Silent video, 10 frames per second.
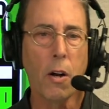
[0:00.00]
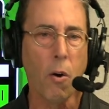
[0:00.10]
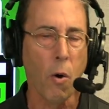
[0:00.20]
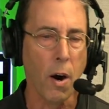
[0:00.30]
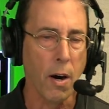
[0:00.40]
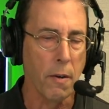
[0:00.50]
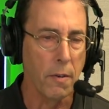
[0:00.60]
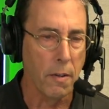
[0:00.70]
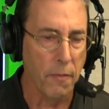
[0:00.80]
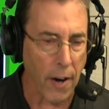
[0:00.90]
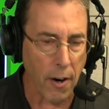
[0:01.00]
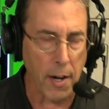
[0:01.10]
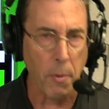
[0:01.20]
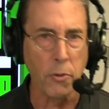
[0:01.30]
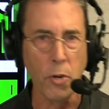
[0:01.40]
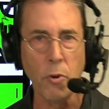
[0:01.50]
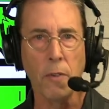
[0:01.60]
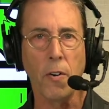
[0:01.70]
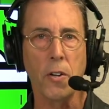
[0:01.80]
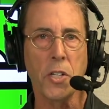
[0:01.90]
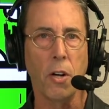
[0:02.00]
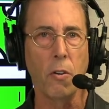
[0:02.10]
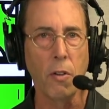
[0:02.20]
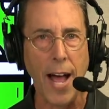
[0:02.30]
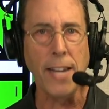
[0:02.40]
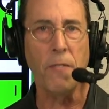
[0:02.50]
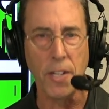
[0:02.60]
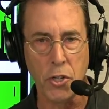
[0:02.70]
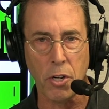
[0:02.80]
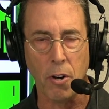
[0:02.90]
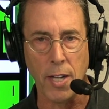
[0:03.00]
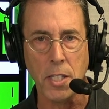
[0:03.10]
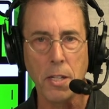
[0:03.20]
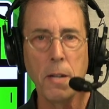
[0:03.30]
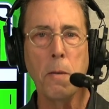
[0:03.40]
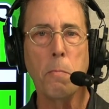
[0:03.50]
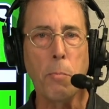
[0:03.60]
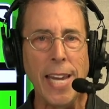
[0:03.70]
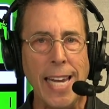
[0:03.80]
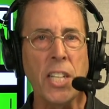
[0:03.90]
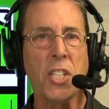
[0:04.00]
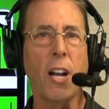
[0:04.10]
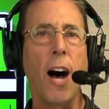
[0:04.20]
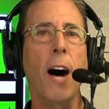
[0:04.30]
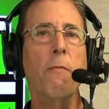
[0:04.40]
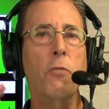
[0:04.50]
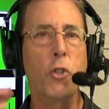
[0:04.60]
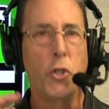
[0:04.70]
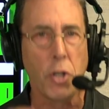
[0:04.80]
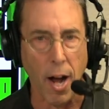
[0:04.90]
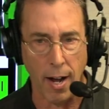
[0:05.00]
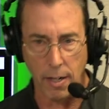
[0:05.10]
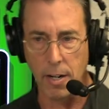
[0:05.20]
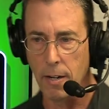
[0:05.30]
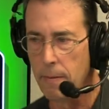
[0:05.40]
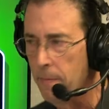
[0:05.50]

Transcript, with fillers: or variable universal life insurance piece of junk.